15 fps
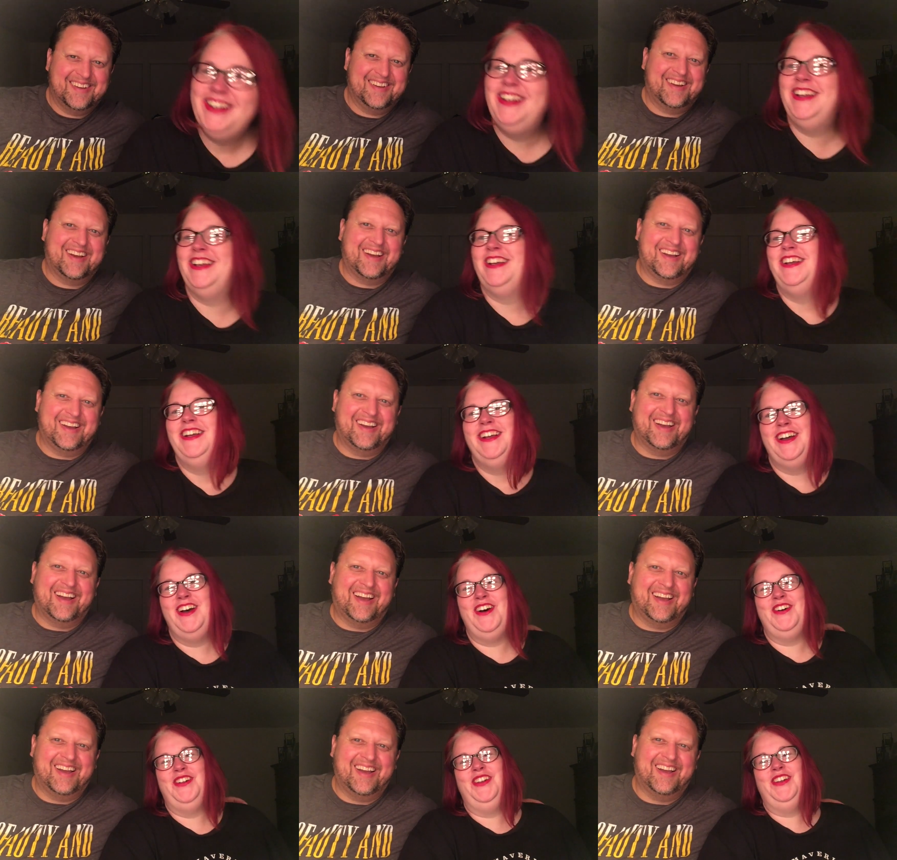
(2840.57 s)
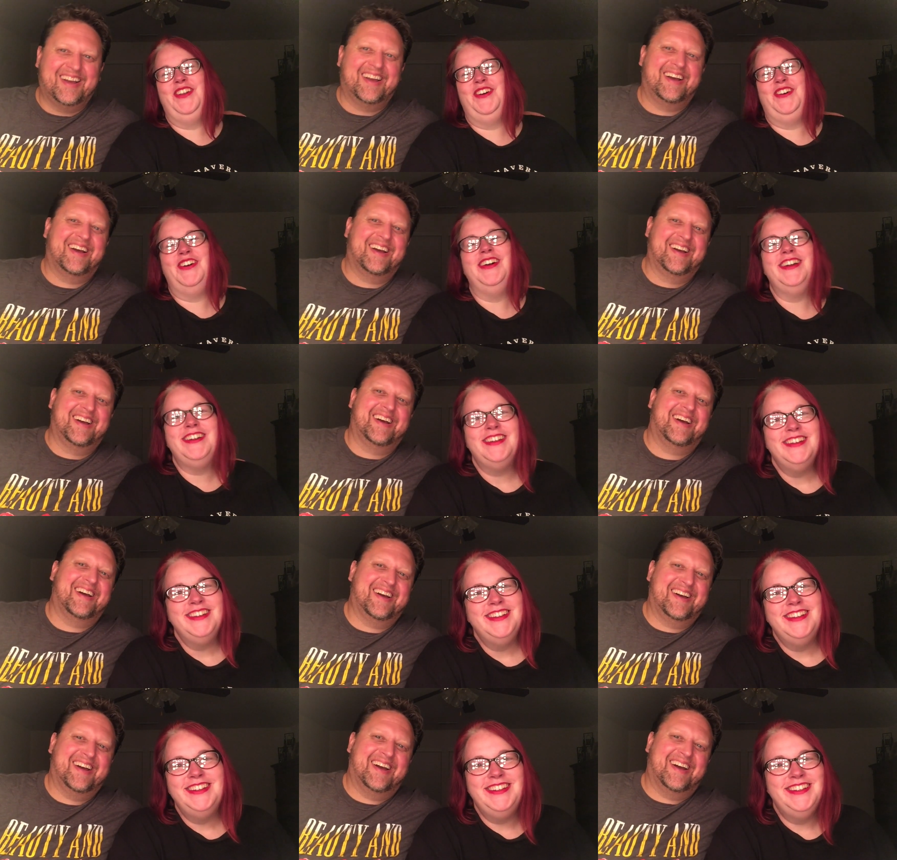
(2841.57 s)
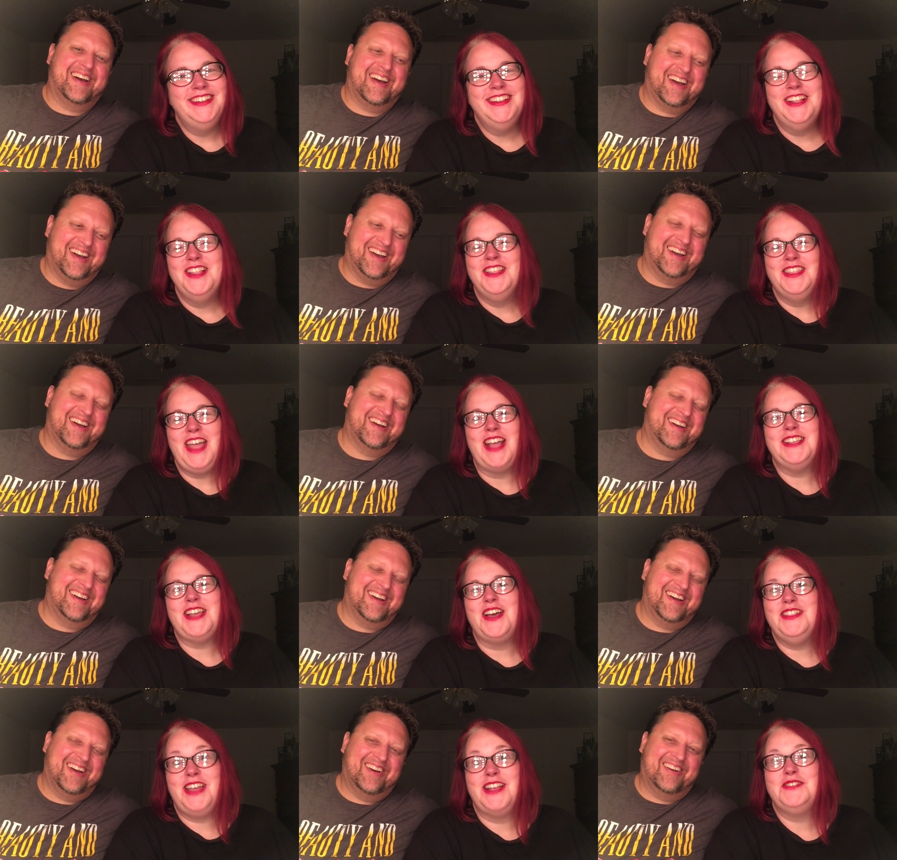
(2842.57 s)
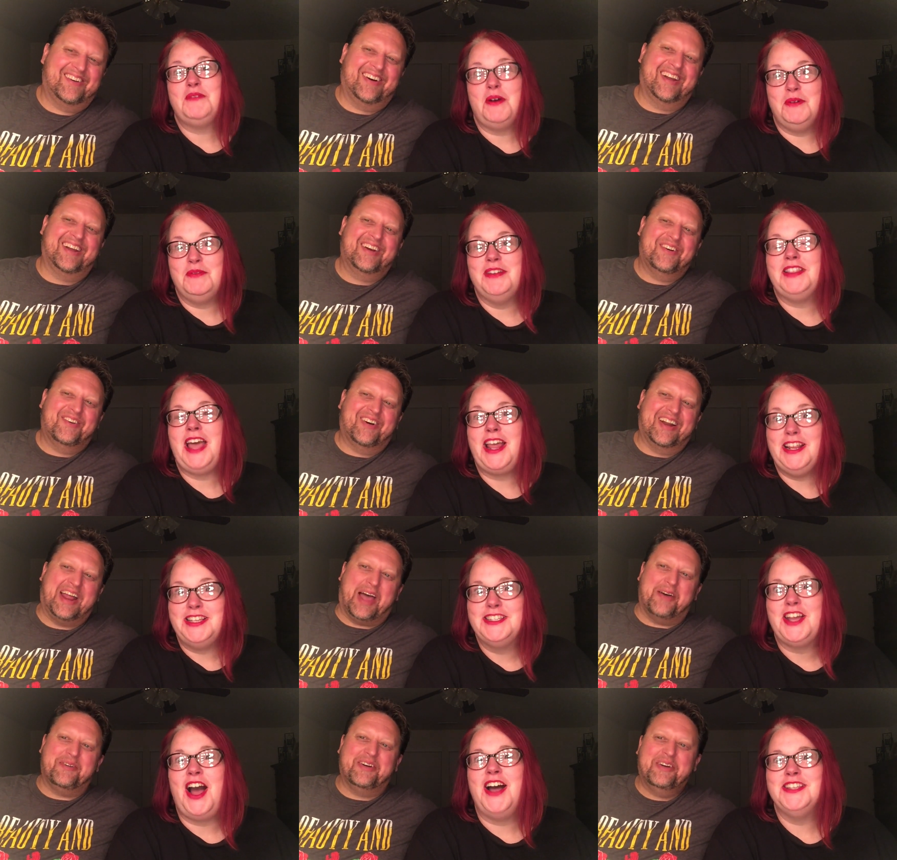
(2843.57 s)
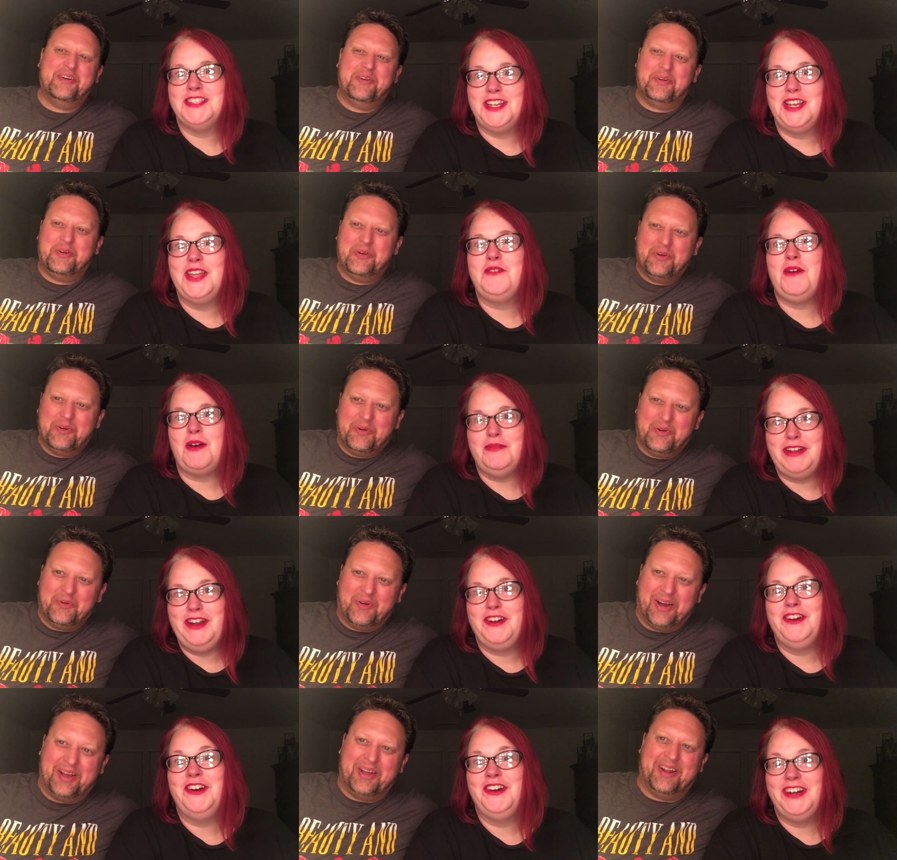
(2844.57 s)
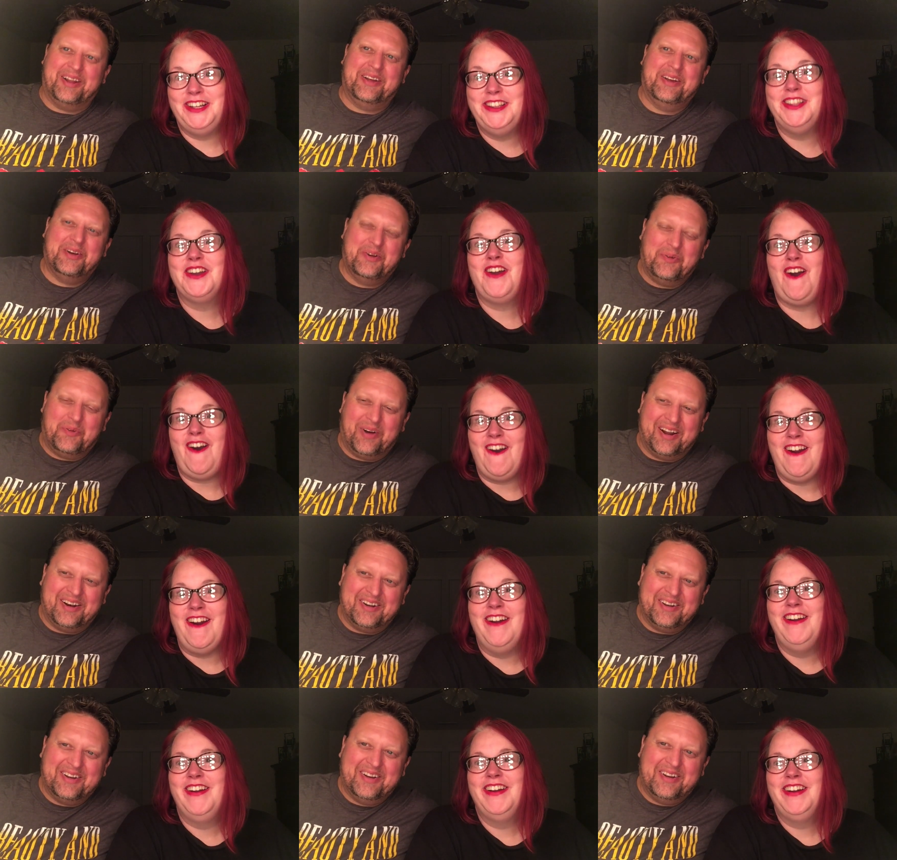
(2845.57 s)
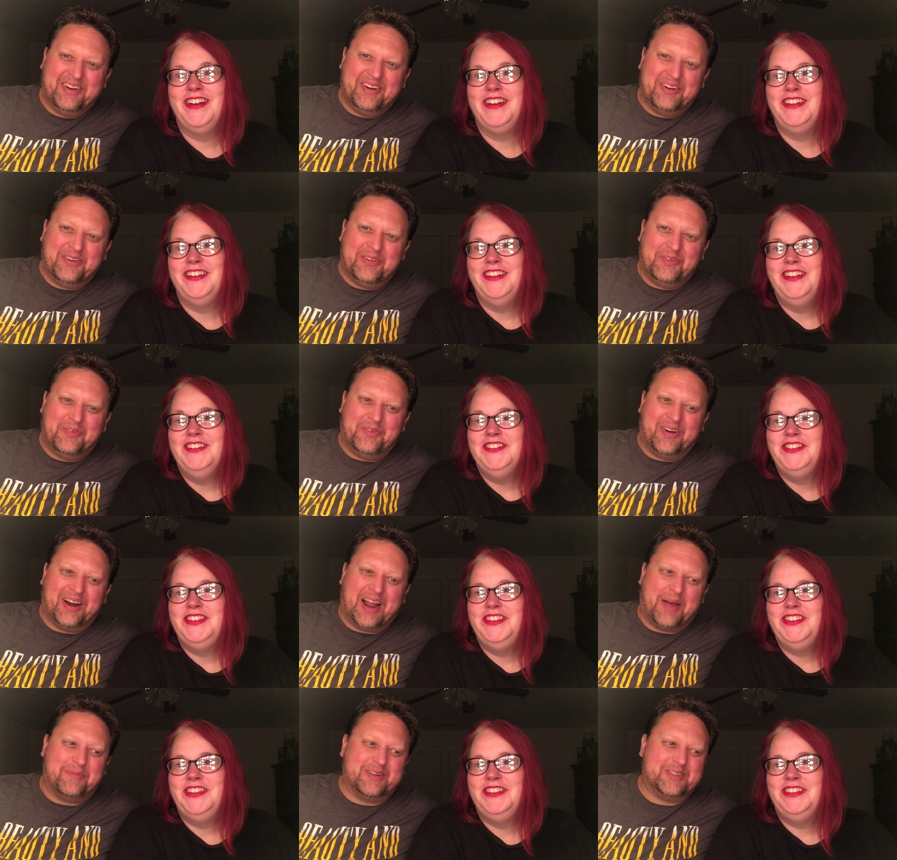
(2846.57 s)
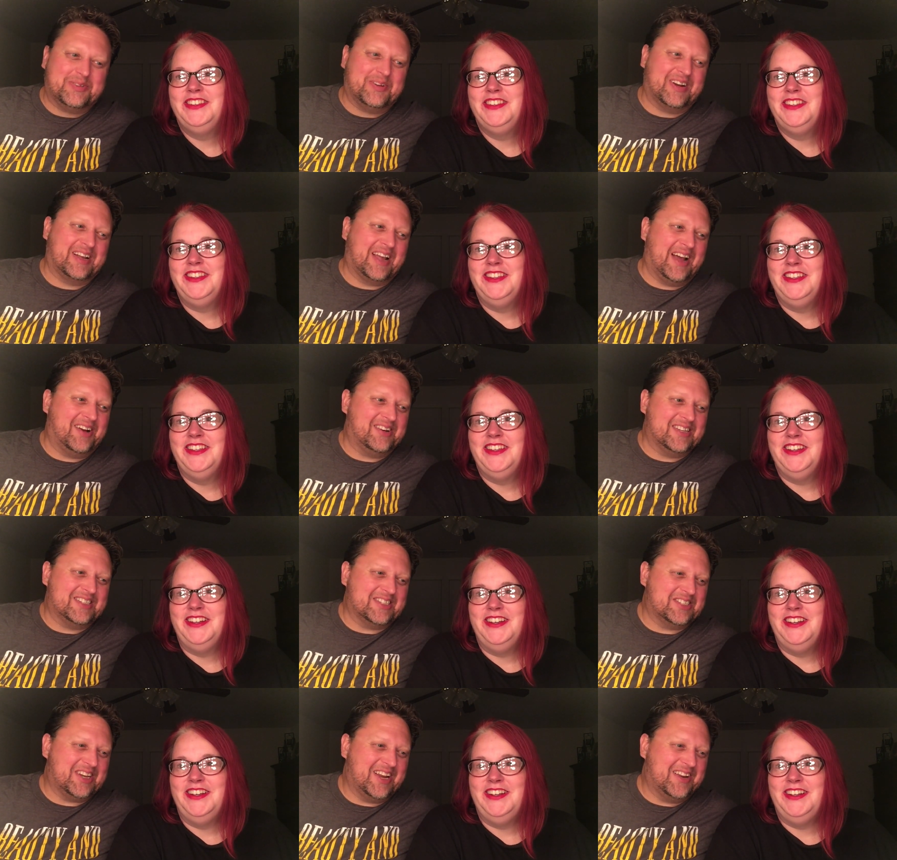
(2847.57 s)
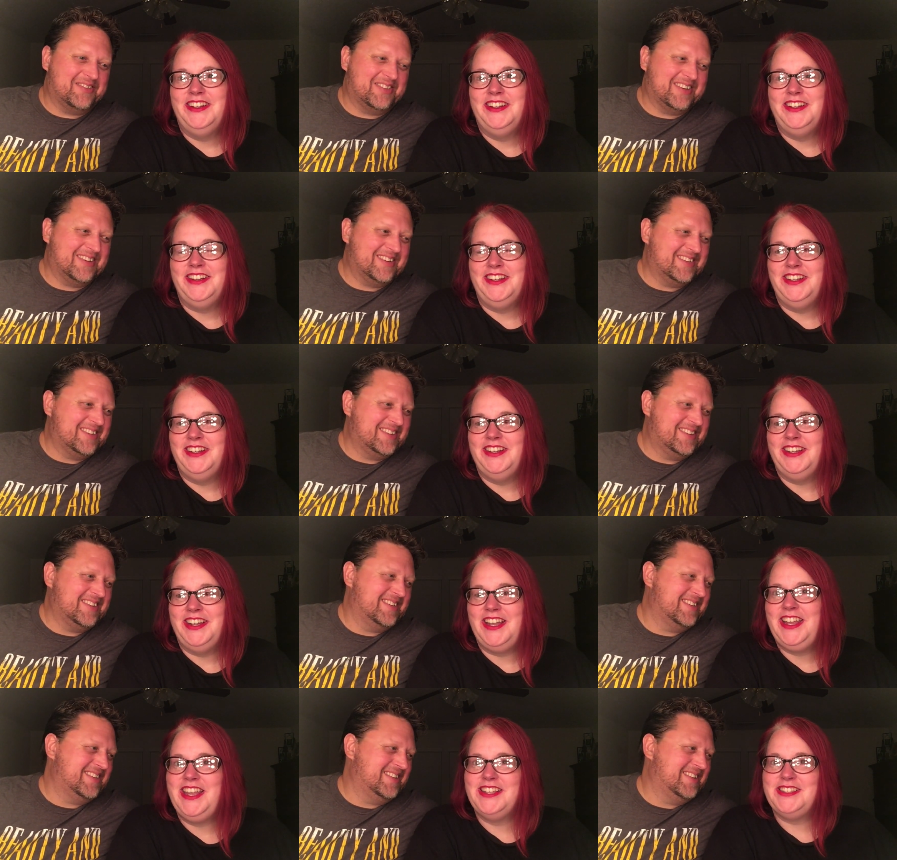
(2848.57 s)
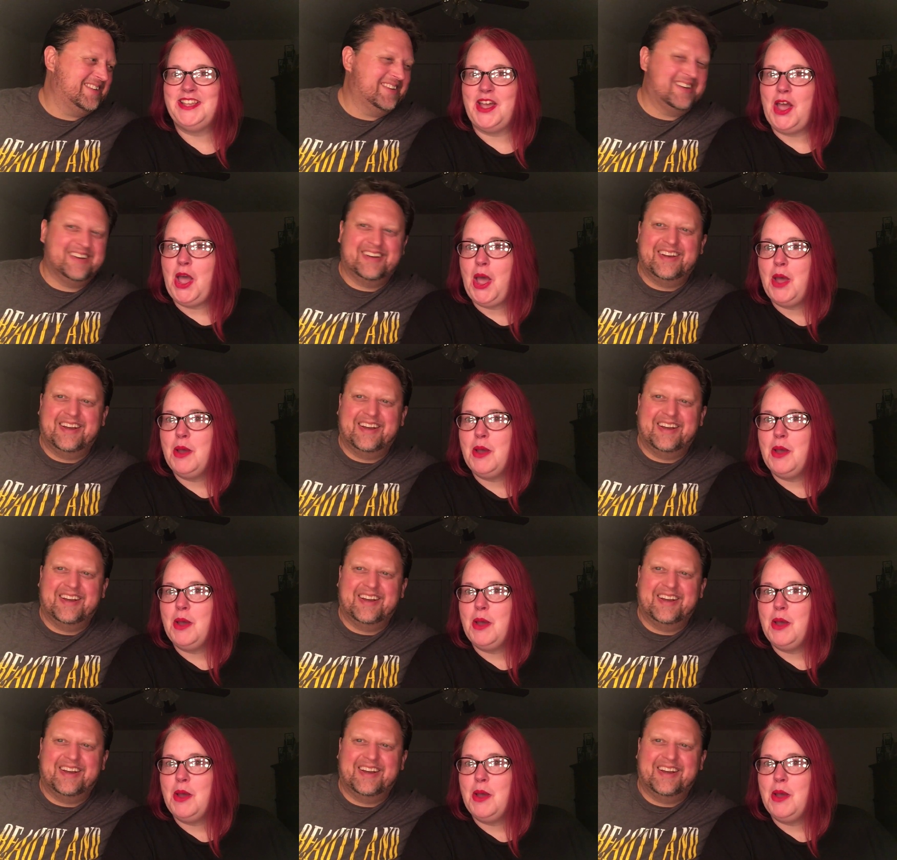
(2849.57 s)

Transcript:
Speaker 1: God. Oh Lord. That's all, that's what
Speaker 2: that is constantly what we heard what, in the car. What, what happens when a cow doesn't shave?
Speaker 1: It gets a